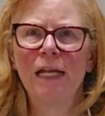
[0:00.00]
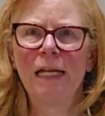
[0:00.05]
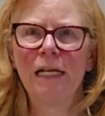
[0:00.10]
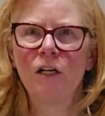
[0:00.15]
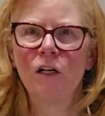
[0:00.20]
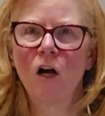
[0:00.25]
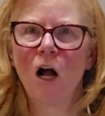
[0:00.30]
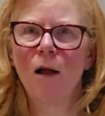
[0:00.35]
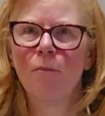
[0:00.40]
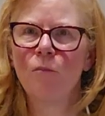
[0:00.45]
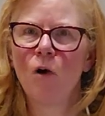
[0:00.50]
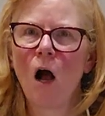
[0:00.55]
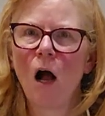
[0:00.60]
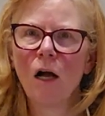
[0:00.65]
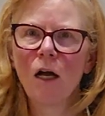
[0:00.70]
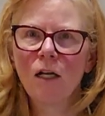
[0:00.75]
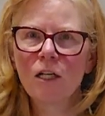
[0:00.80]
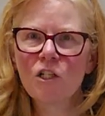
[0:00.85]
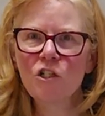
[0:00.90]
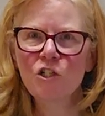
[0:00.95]
here. I'm
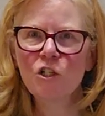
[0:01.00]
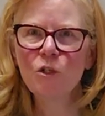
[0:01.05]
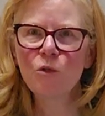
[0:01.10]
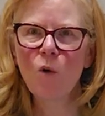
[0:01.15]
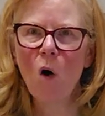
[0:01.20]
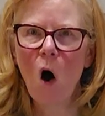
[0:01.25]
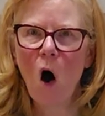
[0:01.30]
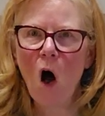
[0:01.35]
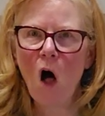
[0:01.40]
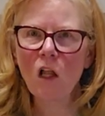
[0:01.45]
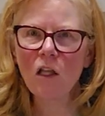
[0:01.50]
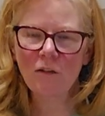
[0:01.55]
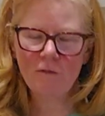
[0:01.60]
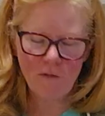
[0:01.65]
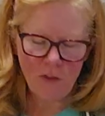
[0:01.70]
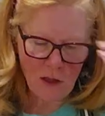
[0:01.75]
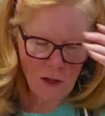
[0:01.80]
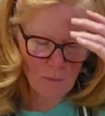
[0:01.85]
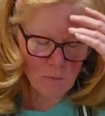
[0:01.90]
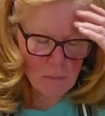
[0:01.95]
not going to do all of
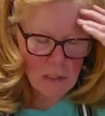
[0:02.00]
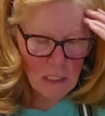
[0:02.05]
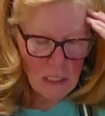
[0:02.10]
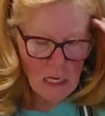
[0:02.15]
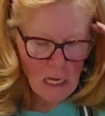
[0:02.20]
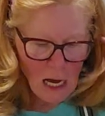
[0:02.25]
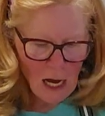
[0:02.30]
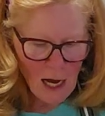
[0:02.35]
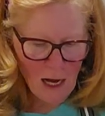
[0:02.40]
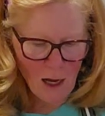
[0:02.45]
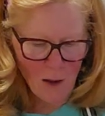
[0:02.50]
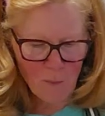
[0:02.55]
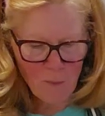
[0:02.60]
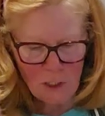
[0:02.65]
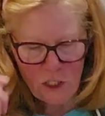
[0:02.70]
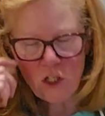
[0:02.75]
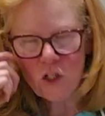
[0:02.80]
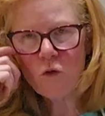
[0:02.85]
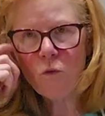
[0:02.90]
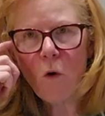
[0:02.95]
them,
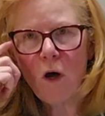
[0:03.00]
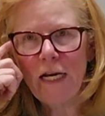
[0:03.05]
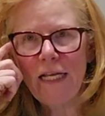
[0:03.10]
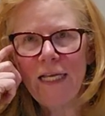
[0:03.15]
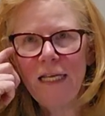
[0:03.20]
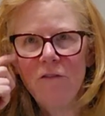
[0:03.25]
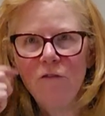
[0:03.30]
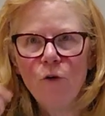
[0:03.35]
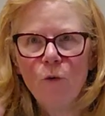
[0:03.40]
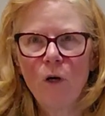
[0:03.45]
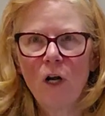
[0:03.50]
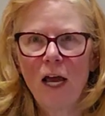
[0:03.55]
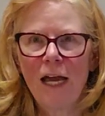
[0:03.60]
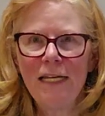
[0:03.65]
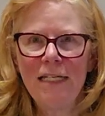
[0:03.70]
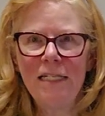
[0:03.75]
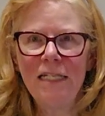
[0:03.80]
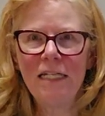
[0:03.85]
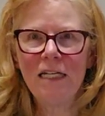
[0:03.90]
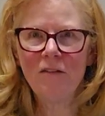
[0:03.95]
but just want to give you an
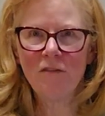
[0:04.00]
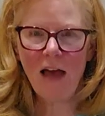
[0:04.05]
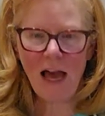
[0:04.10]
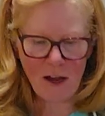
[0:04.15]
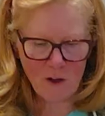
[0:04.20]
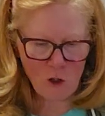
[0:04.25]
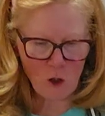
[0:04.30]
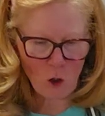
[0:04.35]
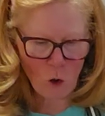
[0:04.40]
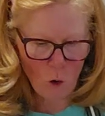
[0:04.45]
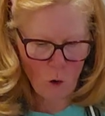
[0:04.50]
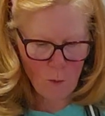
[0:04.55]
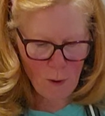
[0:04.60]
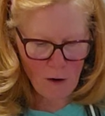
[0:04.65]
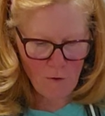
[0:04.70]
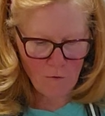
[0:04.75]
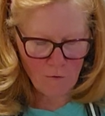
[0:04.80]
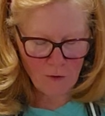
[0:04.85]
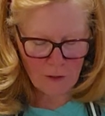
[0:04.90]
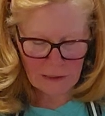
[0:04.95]
idea of how you go
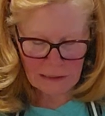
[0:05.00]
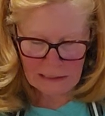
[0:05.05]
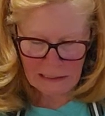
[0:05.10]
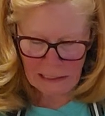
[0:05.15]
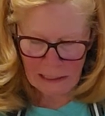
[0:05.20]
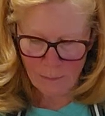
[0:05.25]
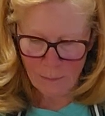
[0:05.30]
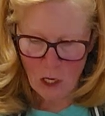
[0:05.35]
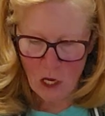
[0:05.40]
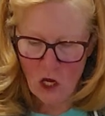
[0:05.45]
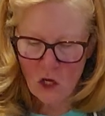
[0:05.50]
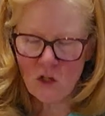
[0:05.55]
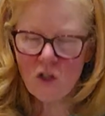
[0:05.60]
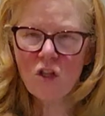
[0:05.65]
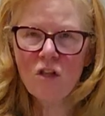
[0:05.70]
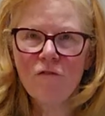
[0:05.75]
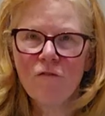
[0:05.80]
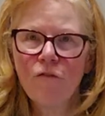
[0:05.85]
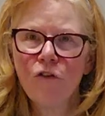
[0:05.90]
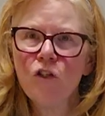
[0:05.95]
about filling them. So
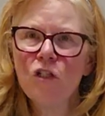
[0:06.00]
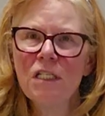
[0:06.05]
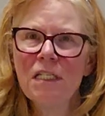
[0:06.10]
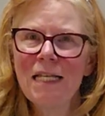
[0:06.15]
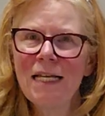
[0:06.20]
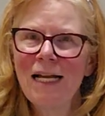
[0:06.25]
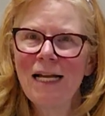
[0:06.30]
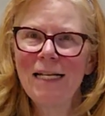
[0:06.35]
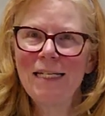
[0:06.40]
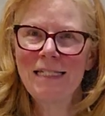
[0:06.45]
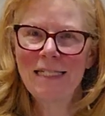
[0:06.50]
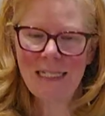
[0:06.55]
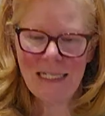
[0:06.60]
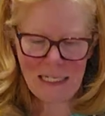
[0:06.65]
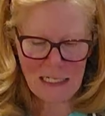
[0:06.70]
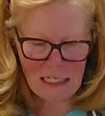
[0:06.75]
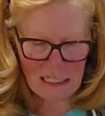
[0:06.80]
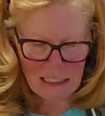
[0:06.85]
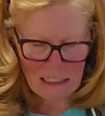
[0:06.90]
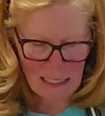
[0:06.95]
the first thing I
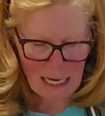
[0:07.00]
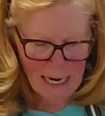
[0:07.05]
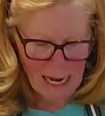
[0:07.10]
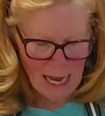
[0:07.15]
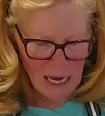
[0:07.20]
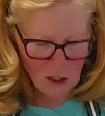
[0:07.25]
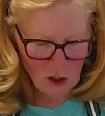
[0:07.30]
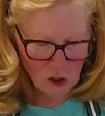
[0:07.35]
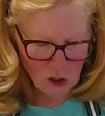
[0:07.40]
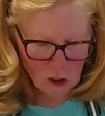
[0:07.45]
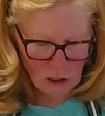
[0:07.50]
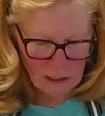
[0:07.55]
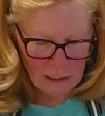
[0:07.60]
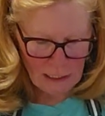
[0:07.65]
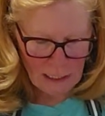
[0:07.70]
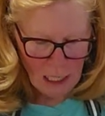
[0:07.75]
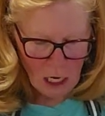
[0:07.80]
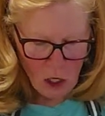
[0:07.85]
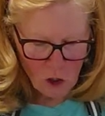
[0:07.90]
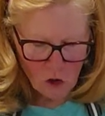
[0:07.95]
did is I
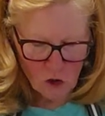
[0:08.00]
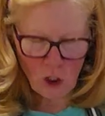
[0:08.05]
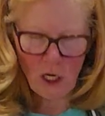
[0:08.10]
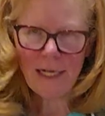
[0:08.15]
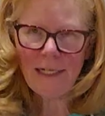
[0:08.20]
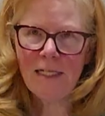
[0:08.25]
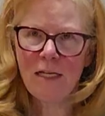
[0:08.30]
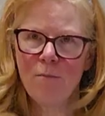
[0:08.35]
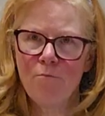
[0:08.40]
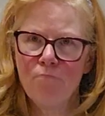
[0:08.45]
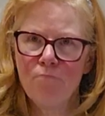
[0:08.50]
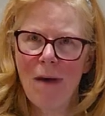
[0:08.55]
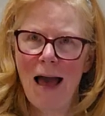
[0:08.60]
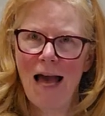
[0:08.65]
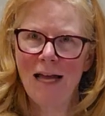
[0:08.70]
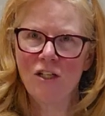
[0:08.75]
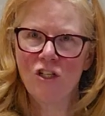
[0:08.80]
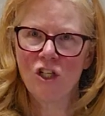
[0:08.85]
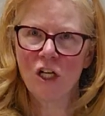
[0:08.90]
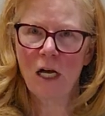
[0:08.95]
actually tried to
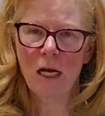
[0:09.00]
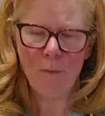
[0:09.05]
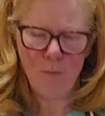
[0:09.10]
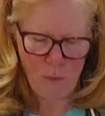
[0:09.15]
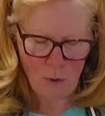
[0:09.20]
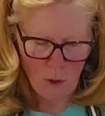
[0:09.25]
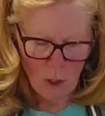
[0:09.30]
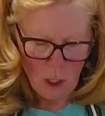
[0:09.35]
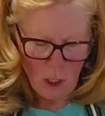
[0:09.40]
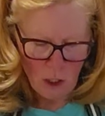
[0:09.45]
match up